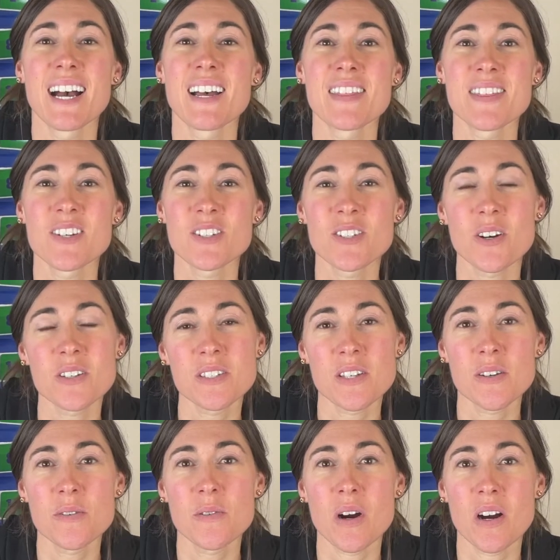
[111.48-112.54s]
There's
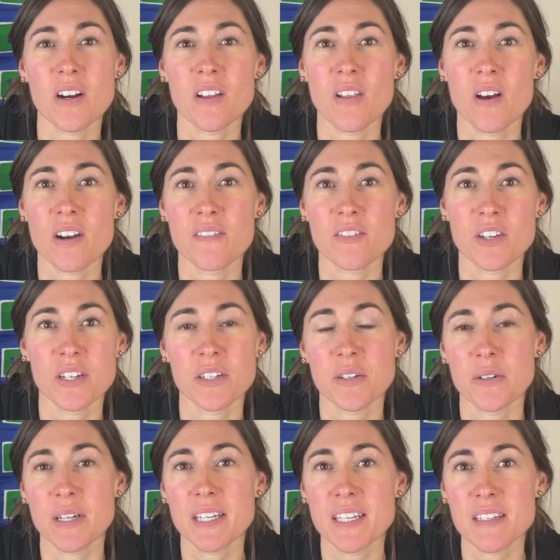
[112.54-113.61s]
also are a lot of good
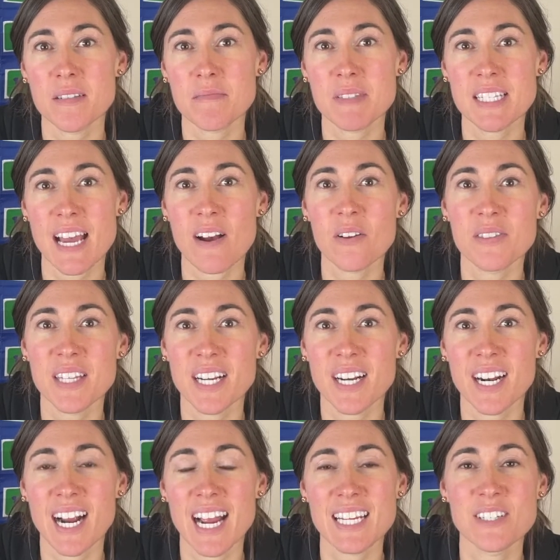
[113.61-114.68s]
curriculums out
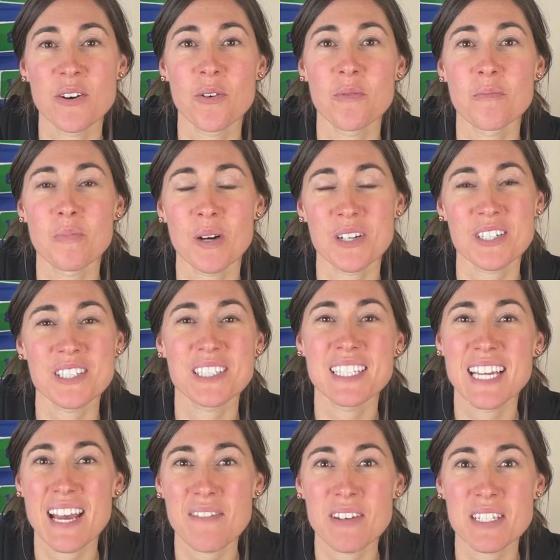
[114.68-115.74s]
there. I don't personally
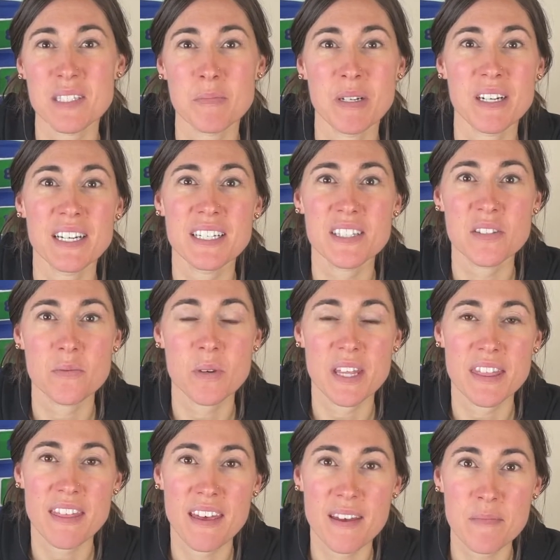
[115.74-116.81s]
have experience
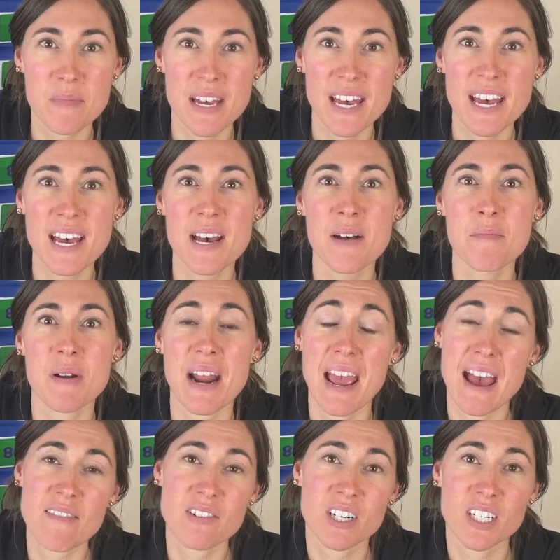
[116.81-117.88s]
with them, but I
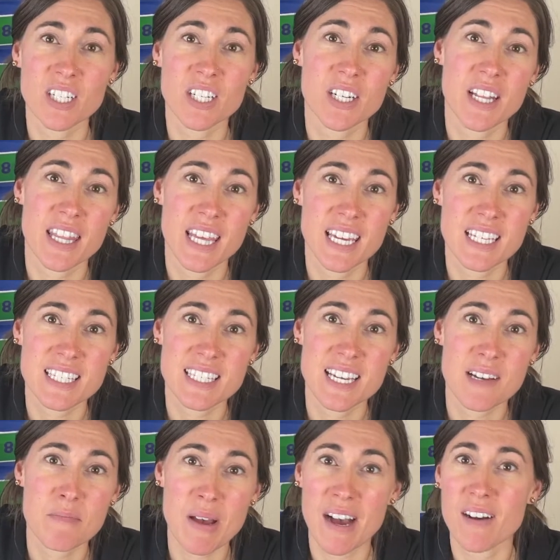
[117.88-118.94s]
have heard good things
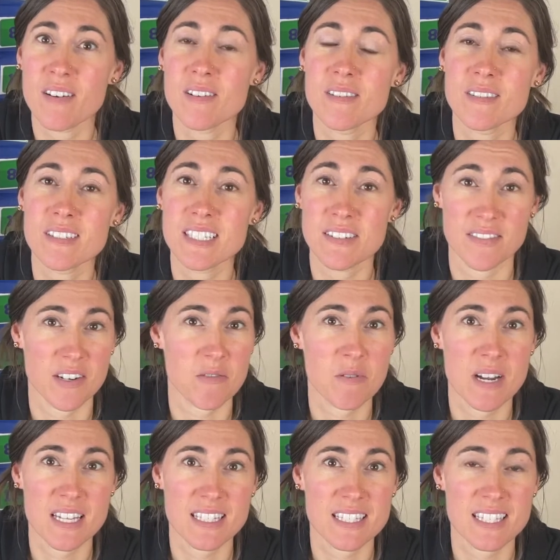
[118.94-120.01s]
about different
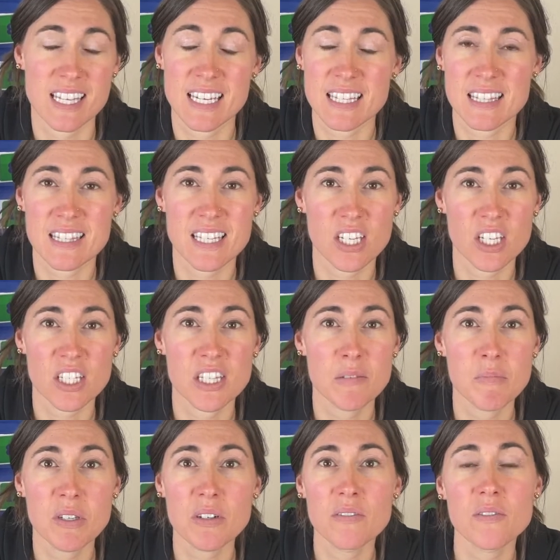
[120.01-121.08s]
ones like The Good and the
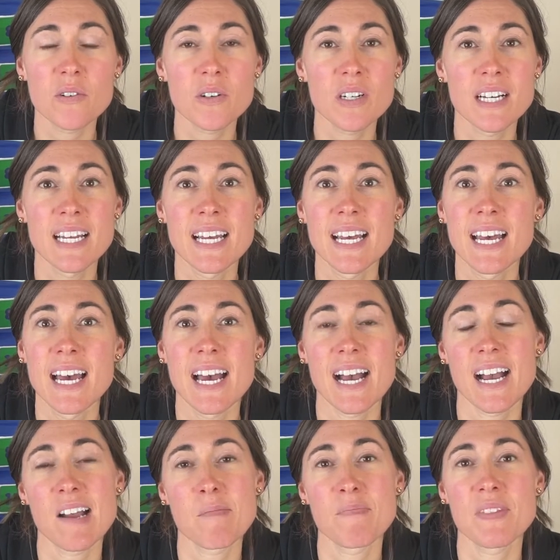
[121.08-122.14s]
Beautiful.
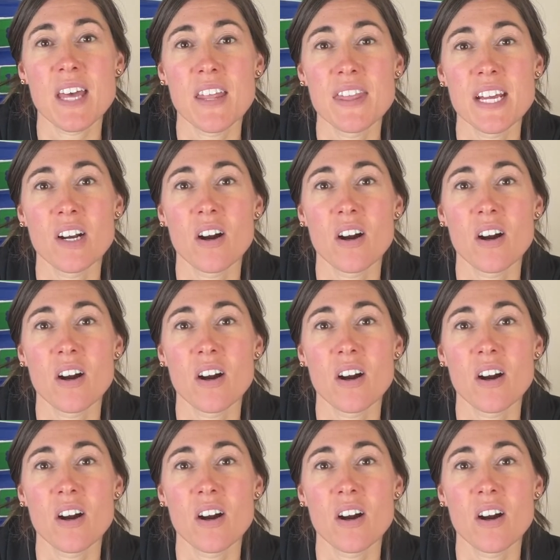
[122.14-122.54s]
There